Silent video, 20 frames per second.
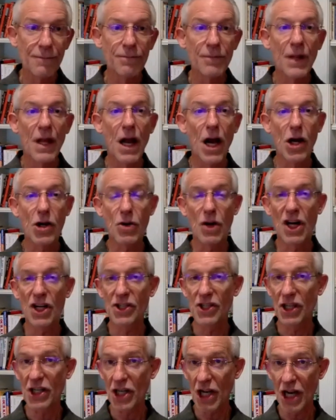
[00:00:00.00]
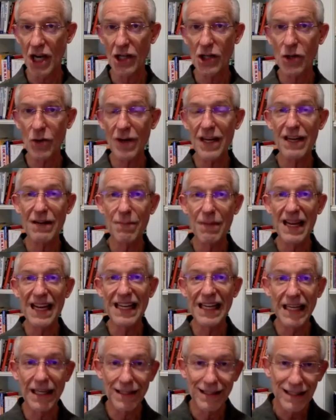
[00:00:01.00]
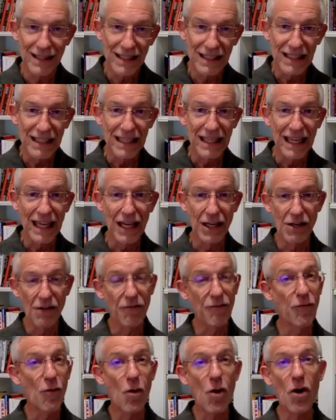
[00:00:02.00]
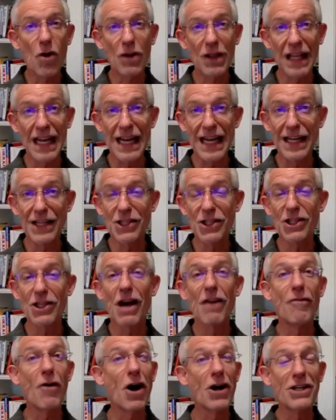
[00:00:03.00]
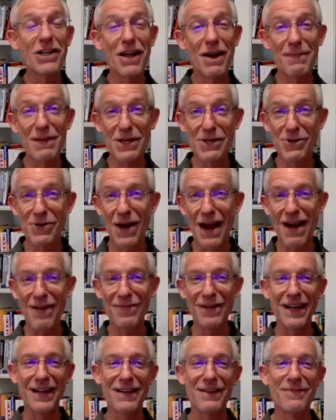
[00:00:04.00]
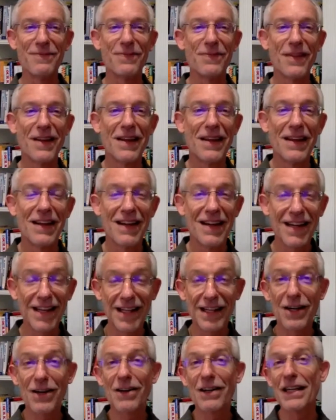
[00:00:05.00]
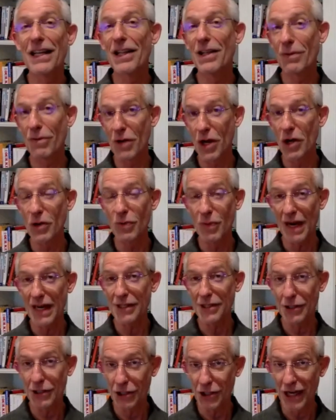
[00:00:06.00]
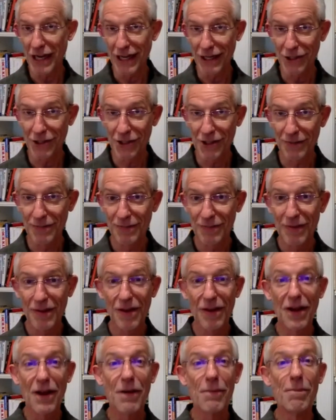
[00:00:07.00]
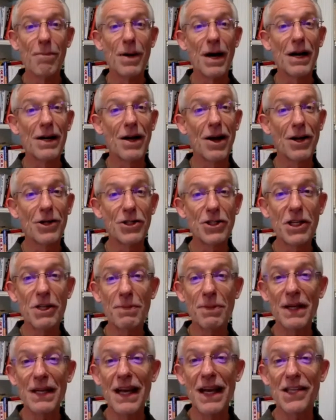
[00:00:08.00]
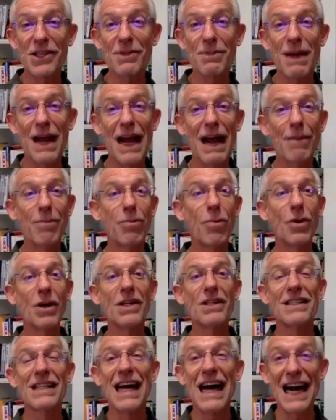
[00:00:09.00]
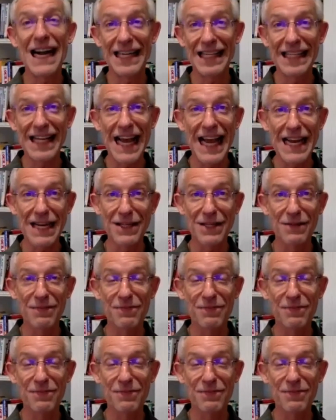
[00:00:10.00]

across a concrete median into 4 lanes of oncoming traffic. Clearly, the roadways had changed, but our GPS map was out of date.